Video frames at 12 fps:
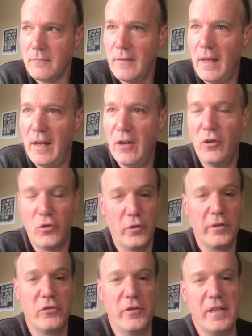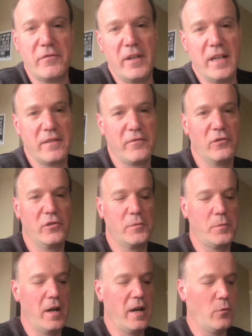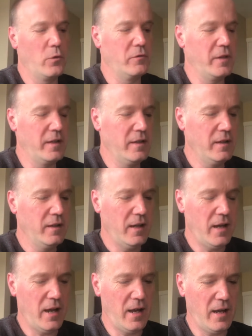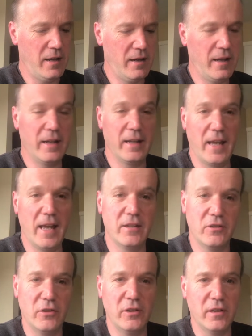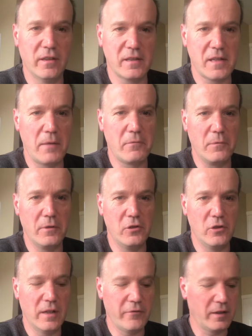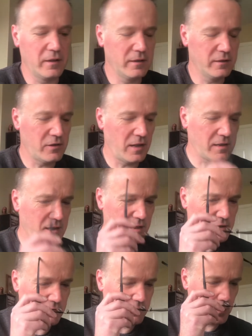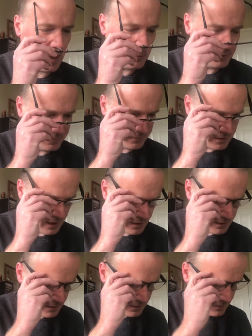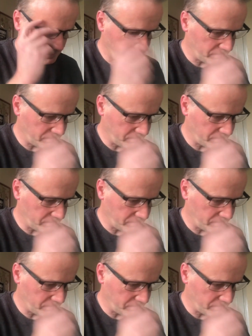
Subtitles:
Or going through each phrase of the Lord's Prayer, and I want to read it again to you, this time from the New Living Translation of the Bible. It says this: